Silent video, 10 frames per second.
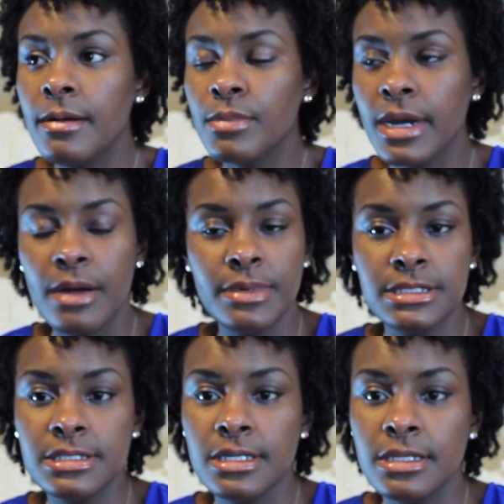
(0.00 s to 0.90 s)
When I
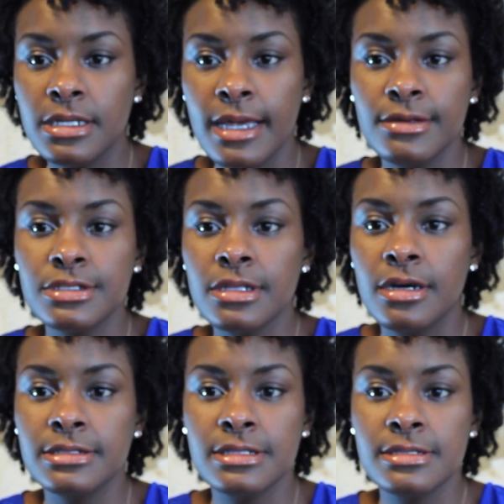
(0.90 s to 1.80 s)
went to the nail
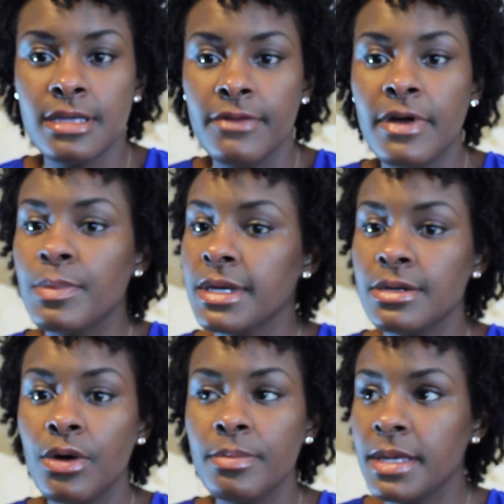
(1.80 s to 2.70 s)
salons and stuff, I would
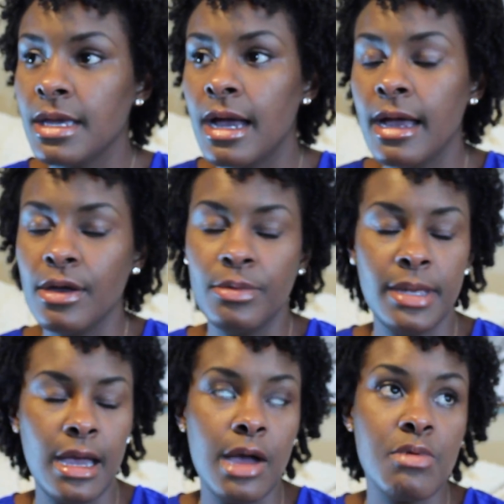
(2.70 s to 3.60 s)
get OPI.
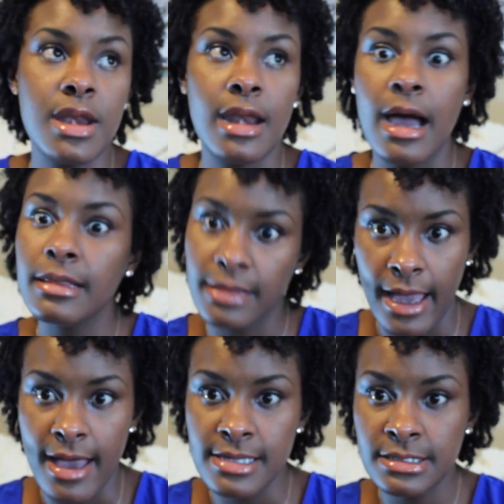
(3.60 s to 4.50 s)
OPI would not
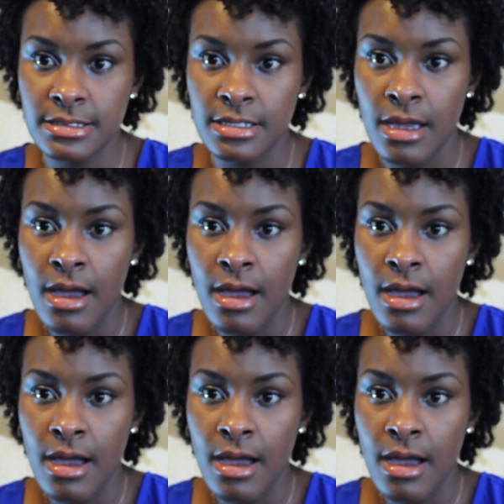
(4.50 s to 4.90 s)
last.